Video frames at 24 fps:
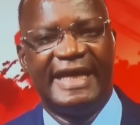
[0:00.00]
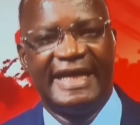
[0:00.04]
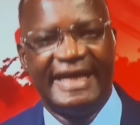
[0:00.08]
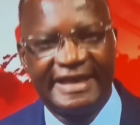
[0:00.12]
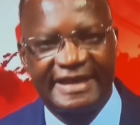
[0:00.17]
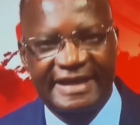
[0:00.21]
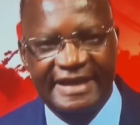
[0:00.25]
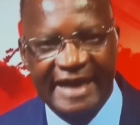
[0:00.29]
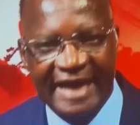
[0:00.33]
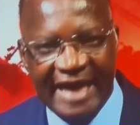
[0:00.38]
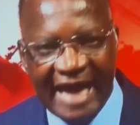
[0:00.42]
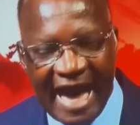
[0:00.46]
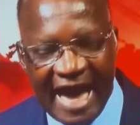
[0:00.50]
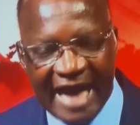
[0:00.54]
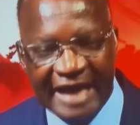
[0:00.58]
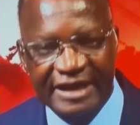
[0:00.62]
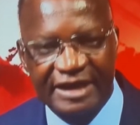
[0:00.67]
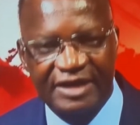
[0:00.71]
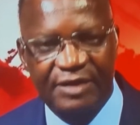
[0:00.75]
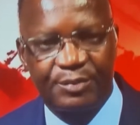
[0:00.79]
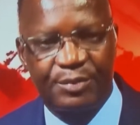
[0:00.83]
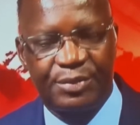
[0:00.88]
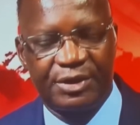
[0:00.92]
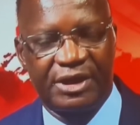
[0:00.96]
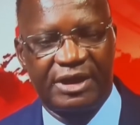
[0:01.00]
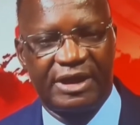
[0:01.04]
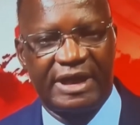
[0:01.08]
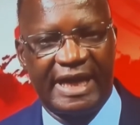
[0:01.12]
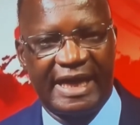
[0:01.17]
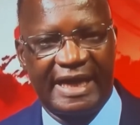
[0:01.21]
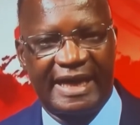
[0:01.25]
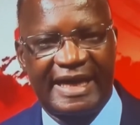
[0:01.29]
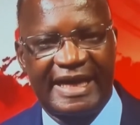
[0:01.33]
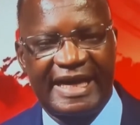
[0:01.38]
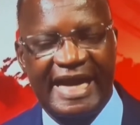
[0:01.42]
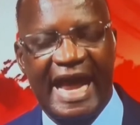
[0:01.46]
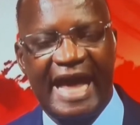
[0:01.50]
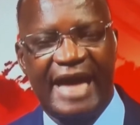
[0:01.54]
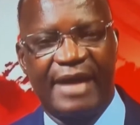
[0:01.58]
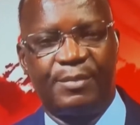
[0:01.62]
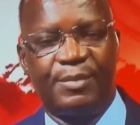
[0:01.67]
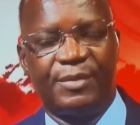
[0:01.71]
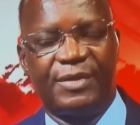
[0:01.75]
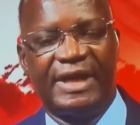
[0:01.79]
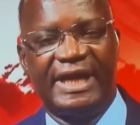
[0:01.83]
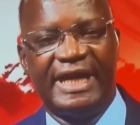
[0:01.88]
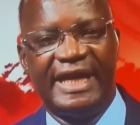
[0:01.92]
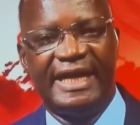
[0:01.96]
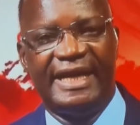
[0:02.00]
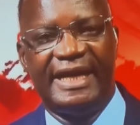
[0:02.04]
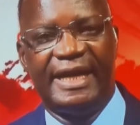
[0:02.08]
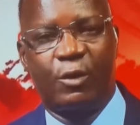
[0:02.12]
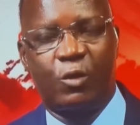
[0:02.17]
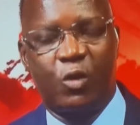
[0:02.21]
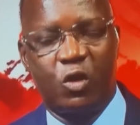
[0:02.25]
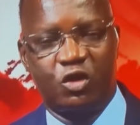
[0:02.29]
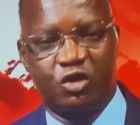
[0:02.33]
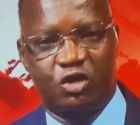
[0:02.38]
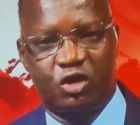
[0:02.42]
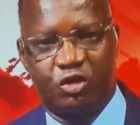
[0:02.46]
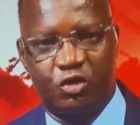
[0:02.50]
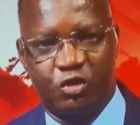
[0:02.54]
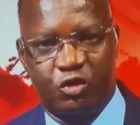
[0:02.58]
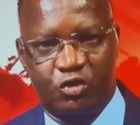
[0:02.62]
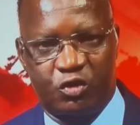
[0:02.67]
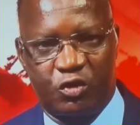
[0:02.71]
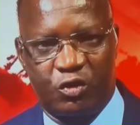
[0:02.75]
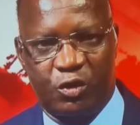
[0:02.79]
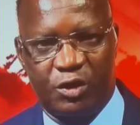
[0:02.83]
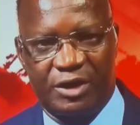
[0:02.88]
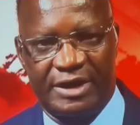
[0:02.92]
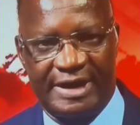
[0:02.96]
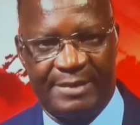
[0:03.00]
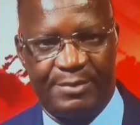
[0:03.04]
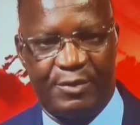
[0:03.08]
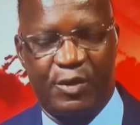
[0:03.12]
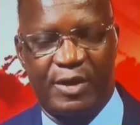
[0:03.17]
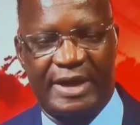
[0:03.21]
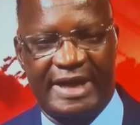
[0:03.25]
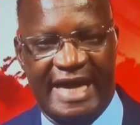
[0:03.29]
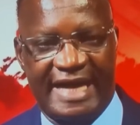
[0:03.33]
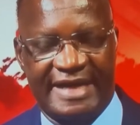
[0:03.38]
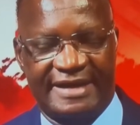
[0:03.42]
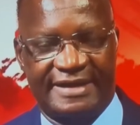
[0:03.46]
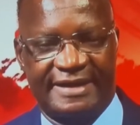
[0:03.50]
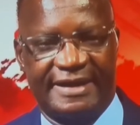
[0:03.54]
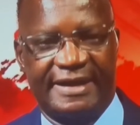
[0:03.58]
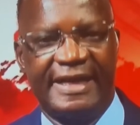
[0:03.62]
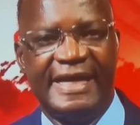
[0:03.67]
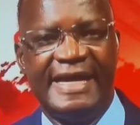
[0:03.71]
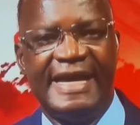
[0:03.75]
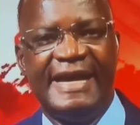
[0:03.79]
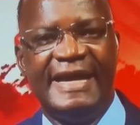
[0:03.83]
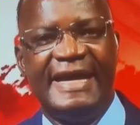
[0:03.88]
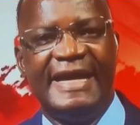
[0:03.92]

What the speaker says: It can't be a crime in a constitutional democracy.